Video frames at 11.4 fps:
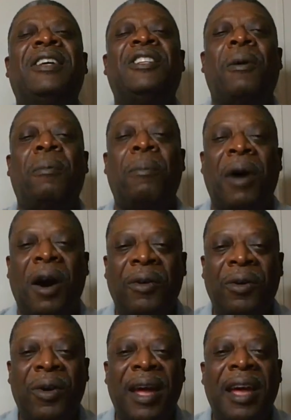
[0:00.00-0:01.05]

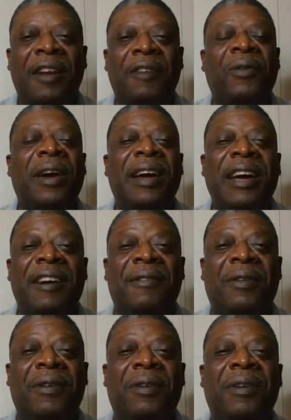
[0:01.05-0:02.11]
tomorrow, and
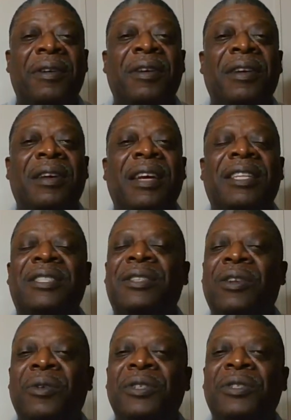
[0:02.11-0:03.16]
forever as
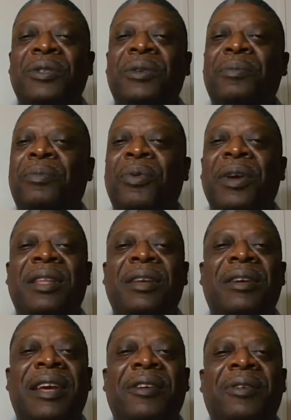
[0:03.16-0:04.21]
long as you're
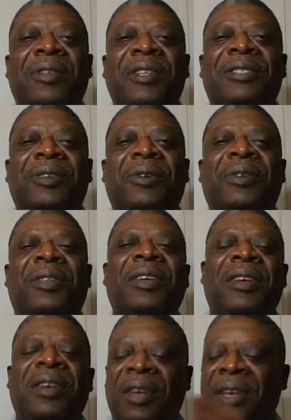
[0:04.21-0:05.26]
breathing air on this earth,
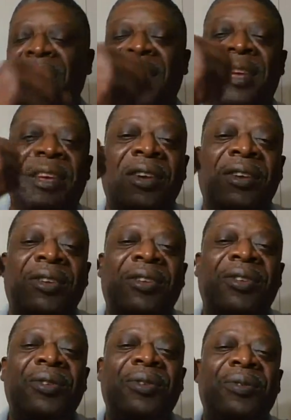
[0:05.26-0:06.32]
okay,
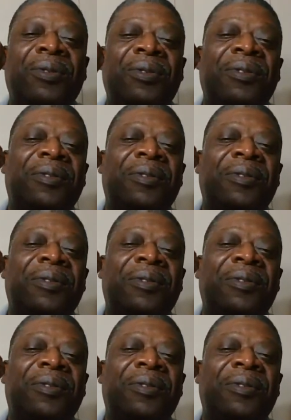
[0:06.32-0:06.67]
you